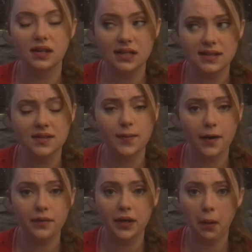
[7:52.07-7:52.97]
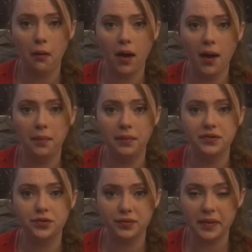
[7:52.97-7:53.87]
This is why we grow up
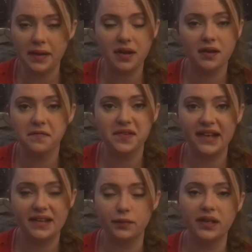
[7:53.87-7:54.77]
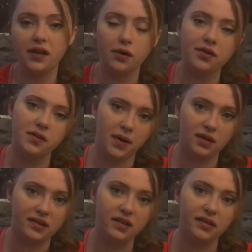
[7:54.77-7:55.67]
dreaming of the day that we can go to the
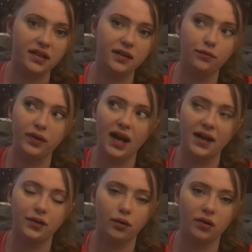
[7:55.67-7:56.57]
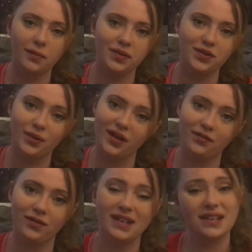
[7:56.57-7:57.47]
bar legally, if we hadn't already been doing
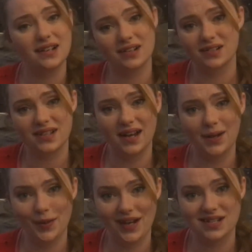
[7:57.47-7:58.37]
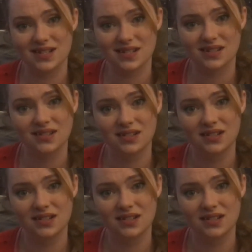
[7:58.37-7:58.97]
it for years anyways.